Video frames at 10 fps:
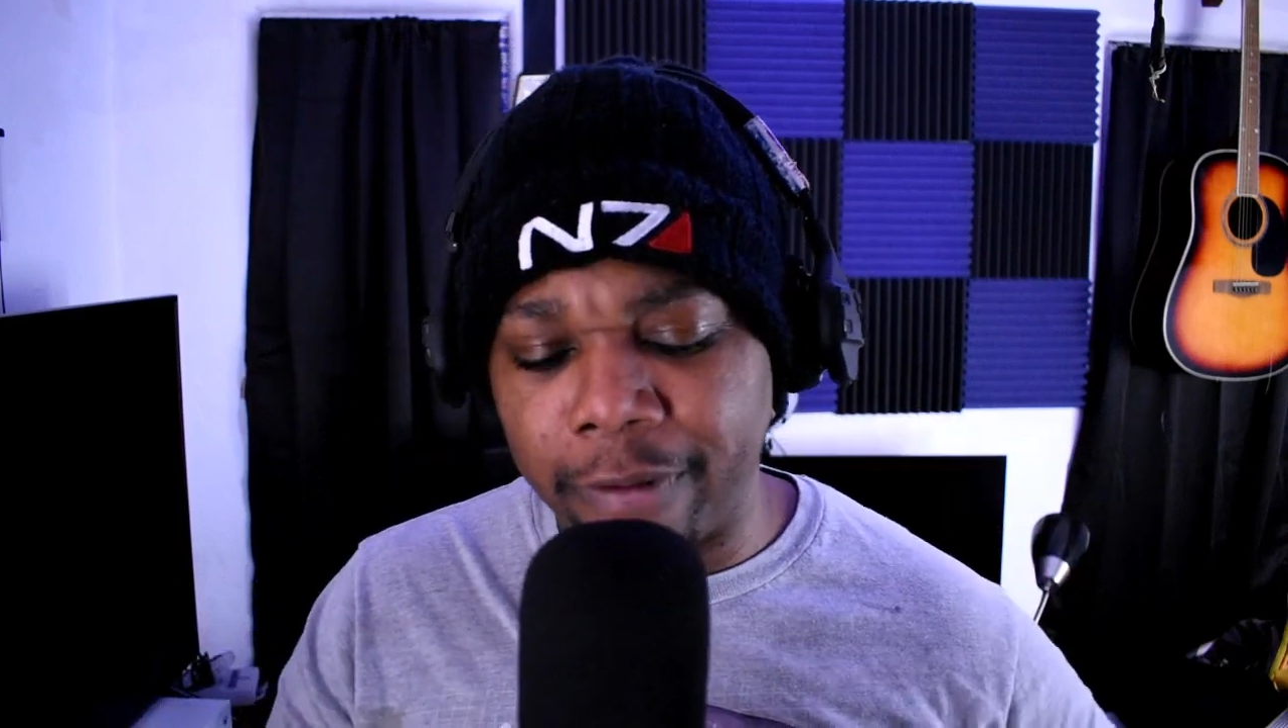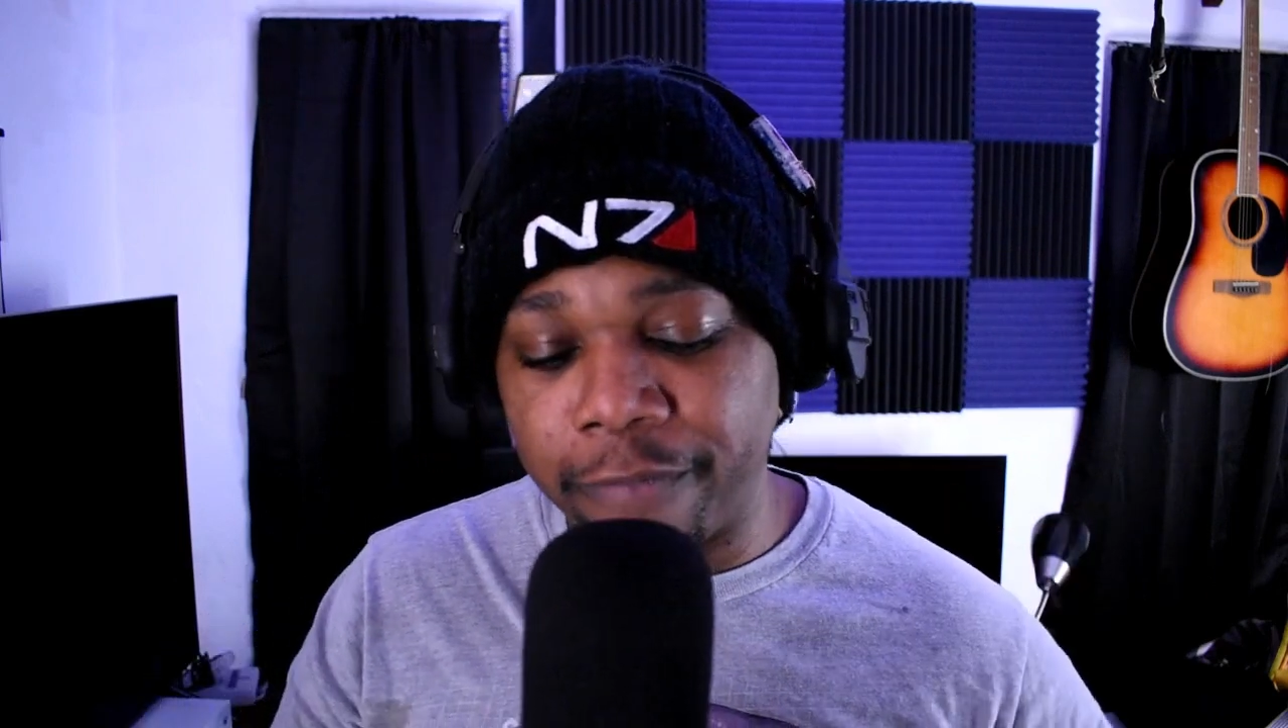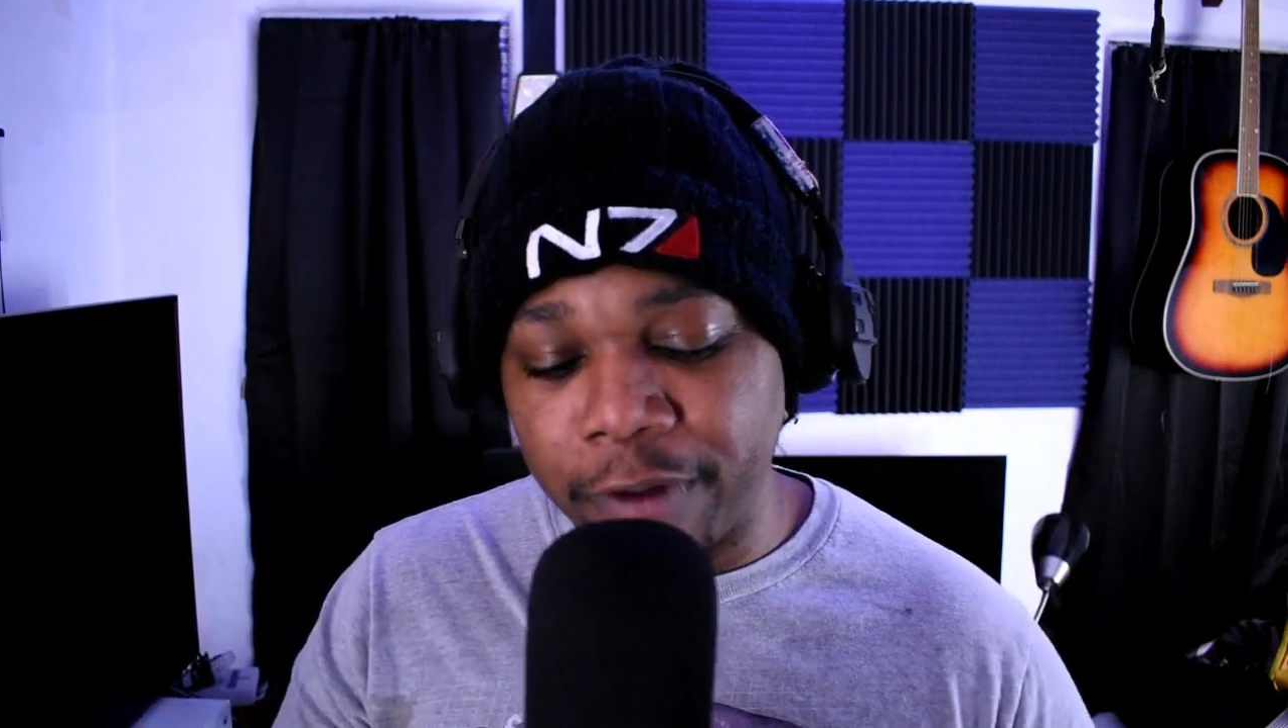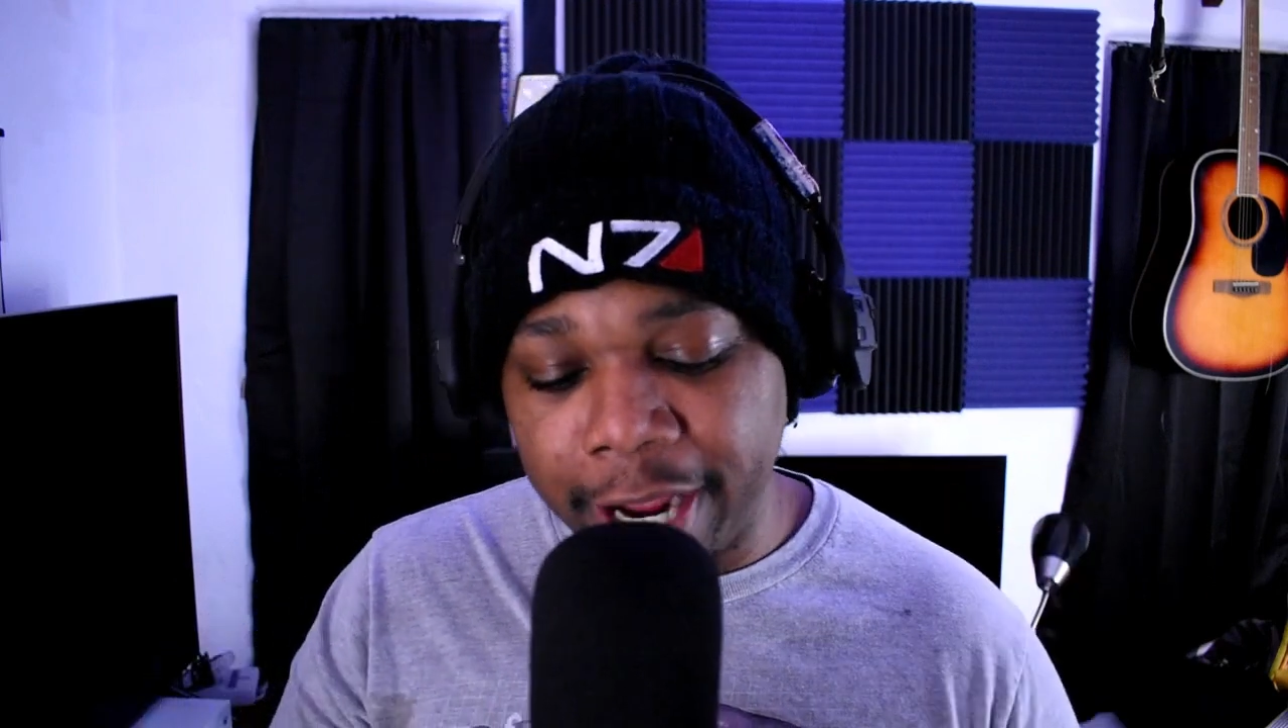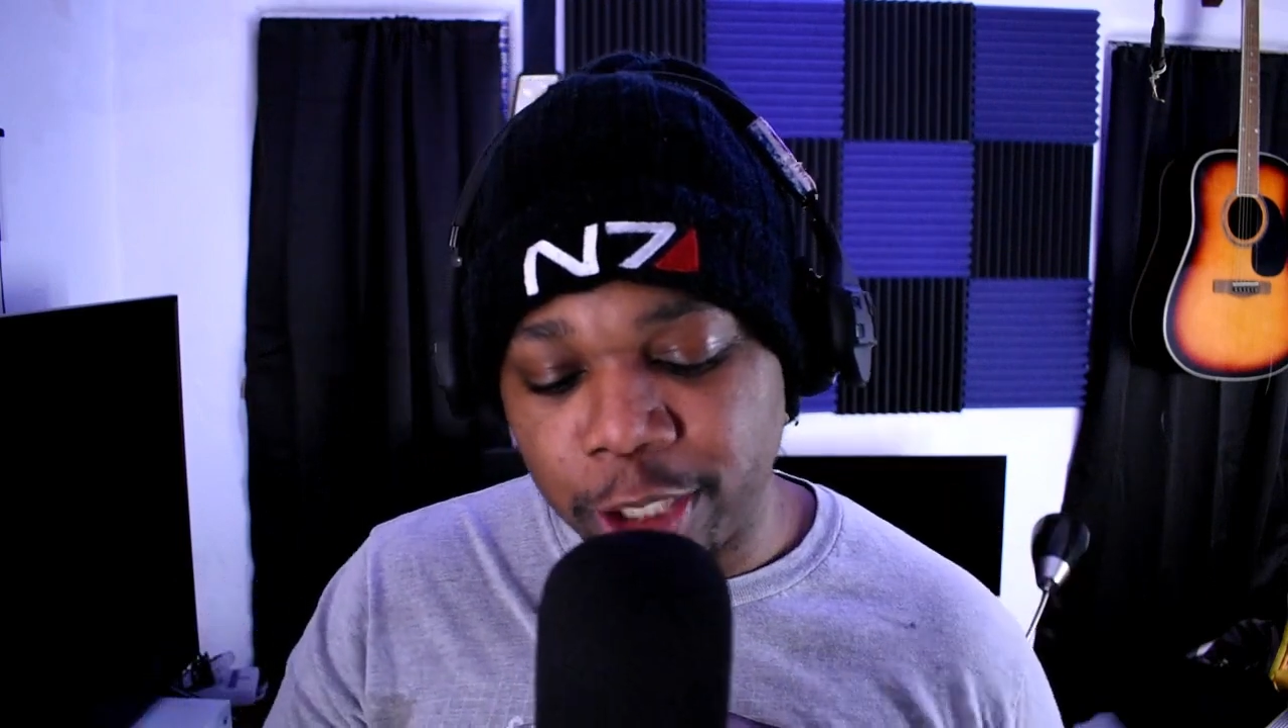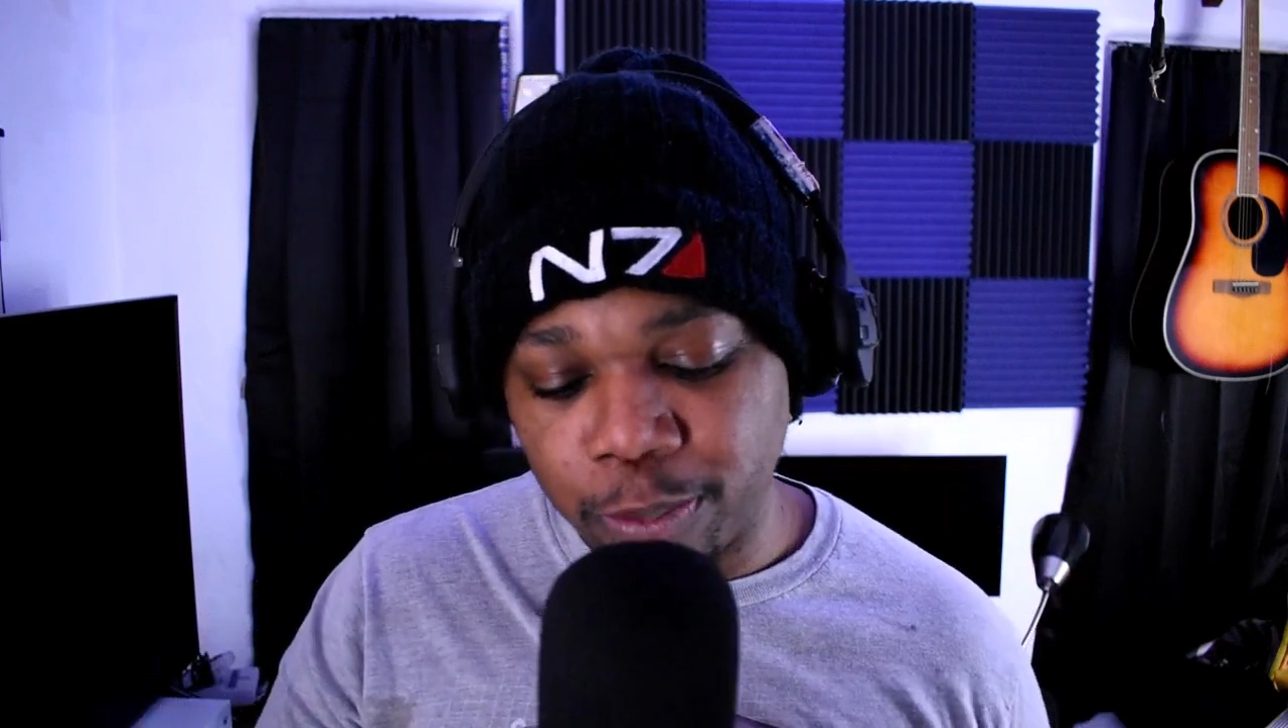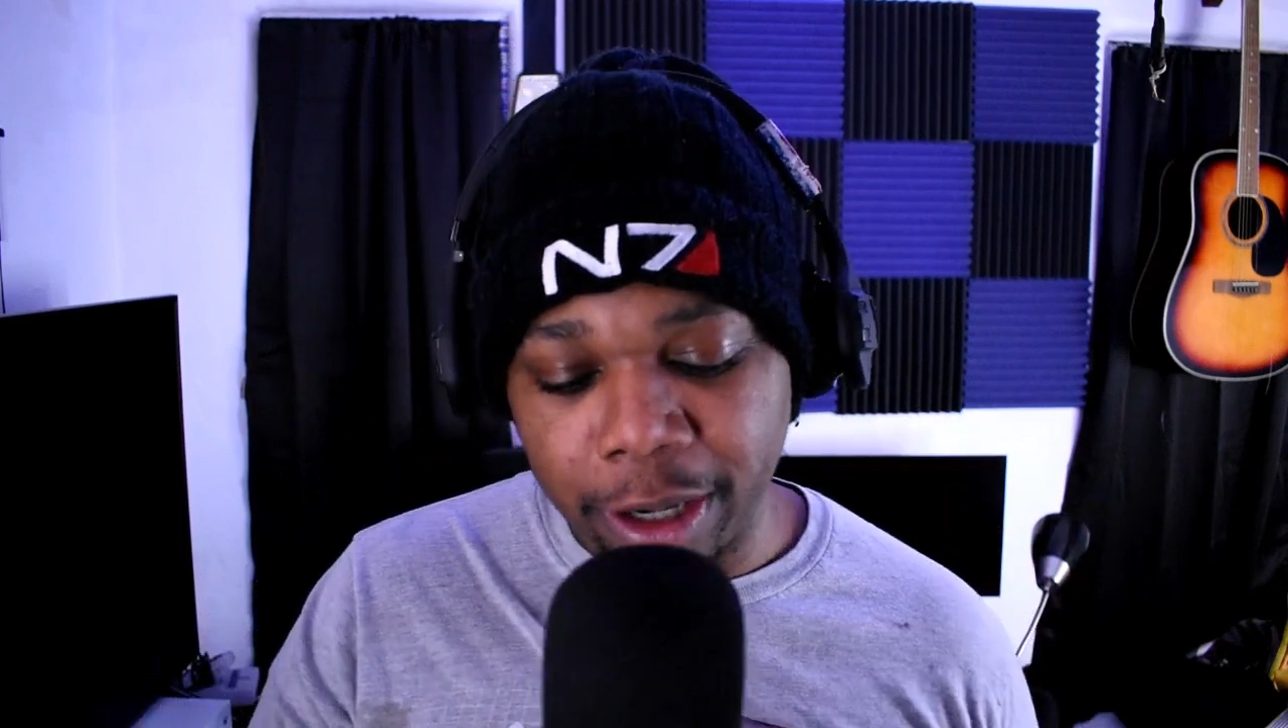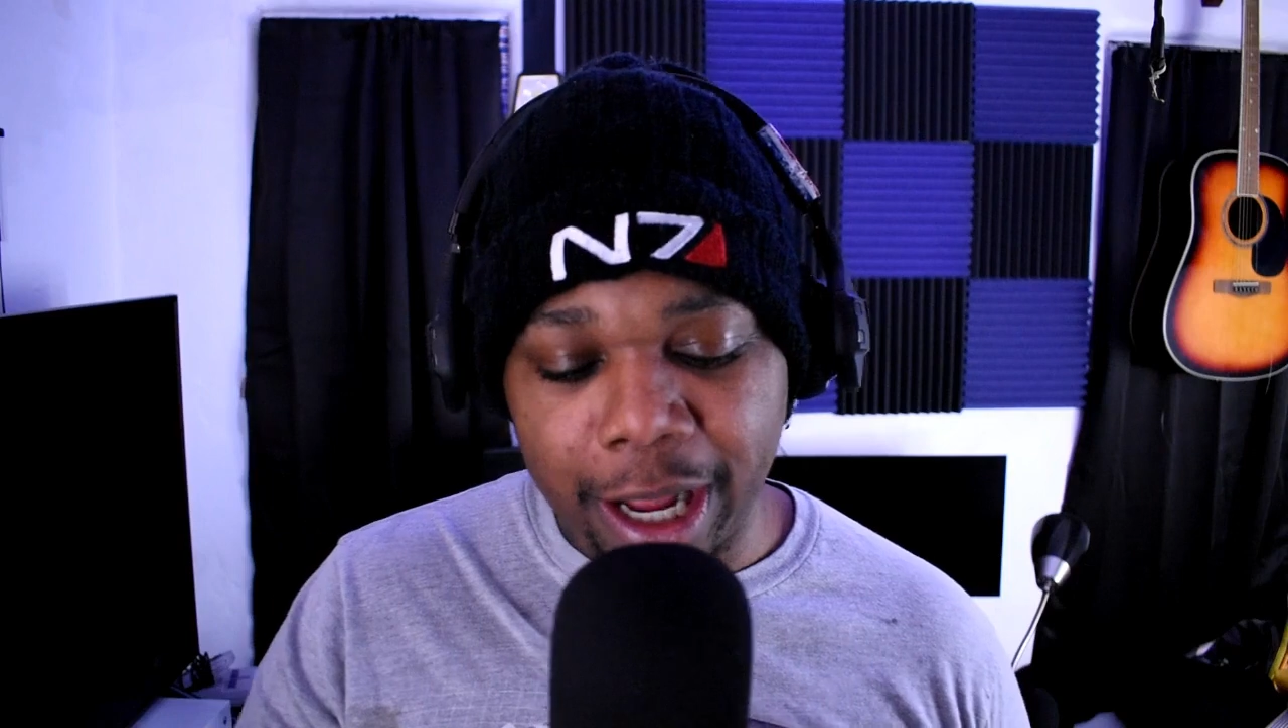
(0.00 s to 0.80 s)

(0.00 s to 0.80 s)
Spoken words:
Facebook,